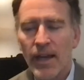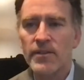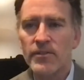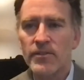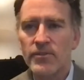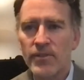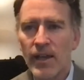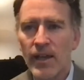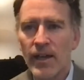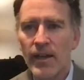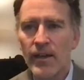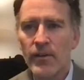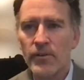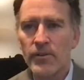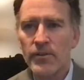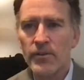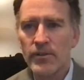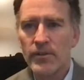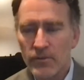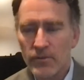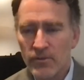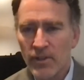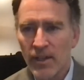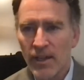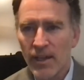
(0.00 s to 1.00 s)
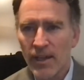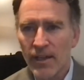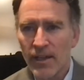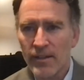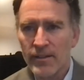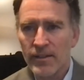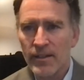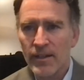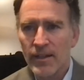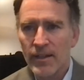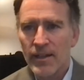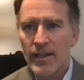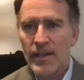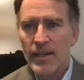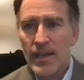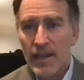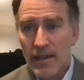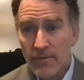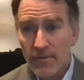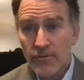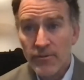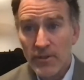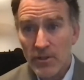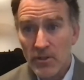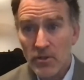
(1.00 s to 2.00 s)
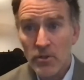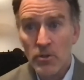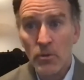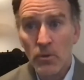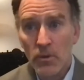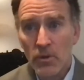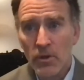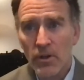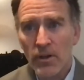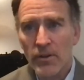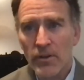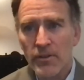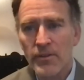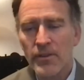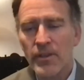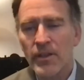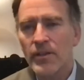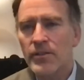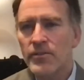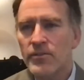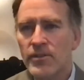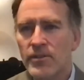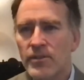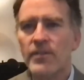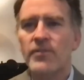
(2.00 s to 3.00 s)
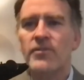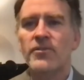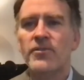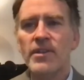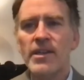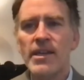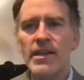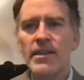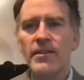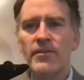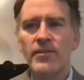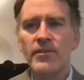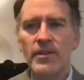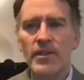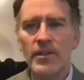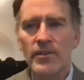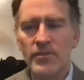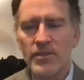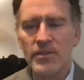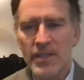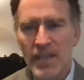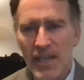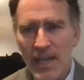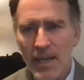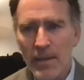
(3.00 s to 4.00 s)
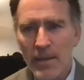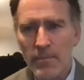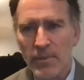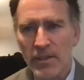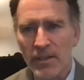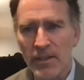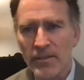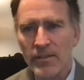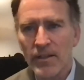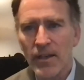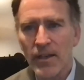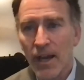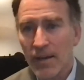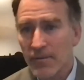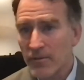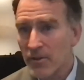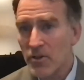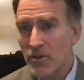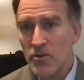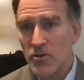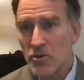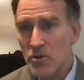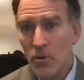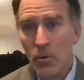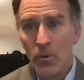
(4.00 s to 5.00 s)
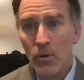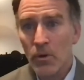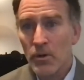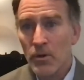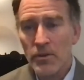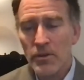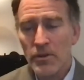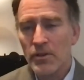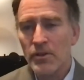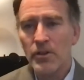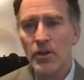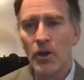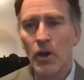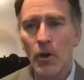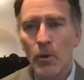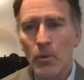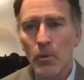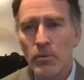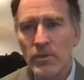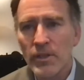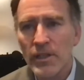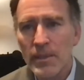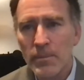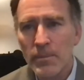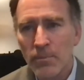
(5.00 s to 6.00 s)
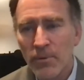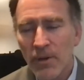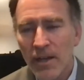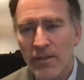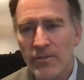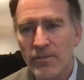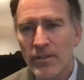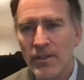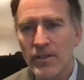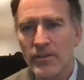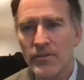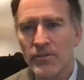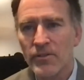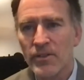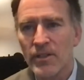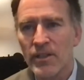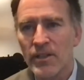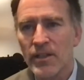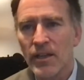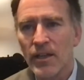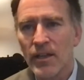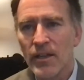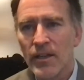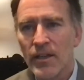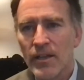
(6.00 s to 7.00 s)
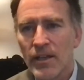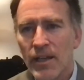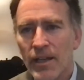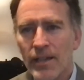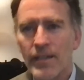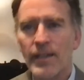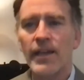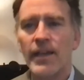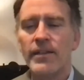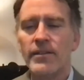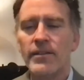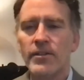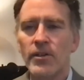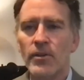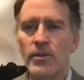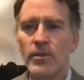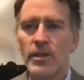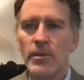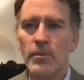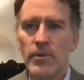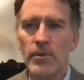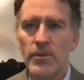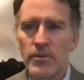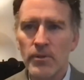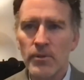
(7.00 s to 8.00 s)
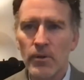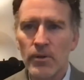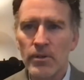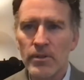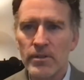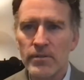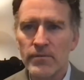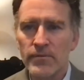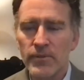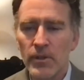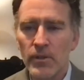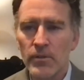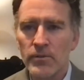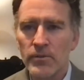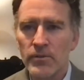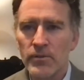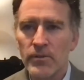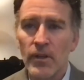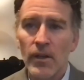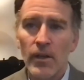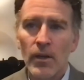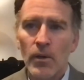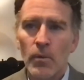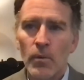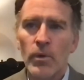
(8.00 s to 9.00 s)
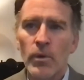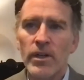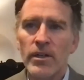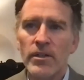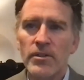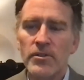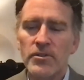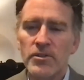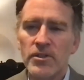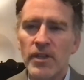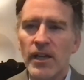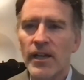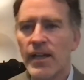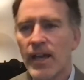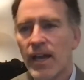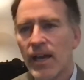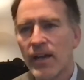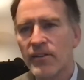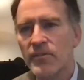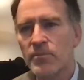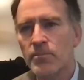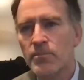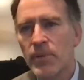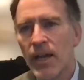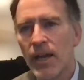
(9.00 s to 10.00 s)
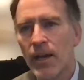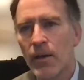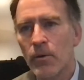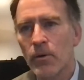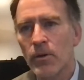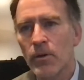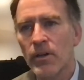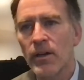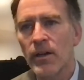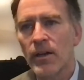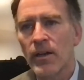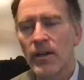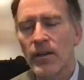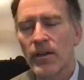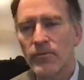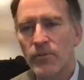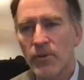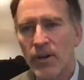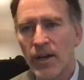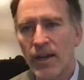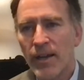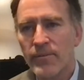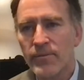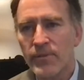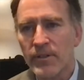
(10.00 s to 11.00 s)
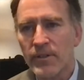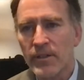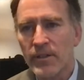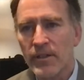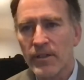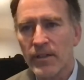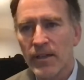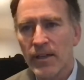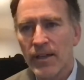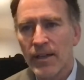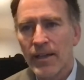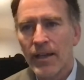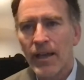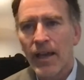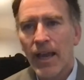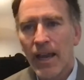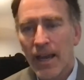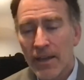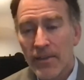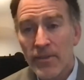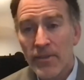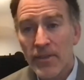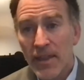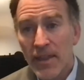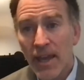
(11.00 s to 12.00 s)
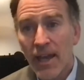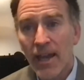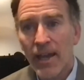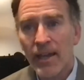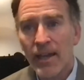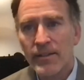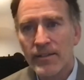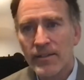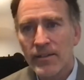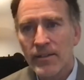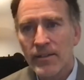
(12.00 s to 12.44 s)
And the South said, if the North succeeds in this gambit of a Northern only presidency, elected only with Northern votes, we are shut out of power forever. And that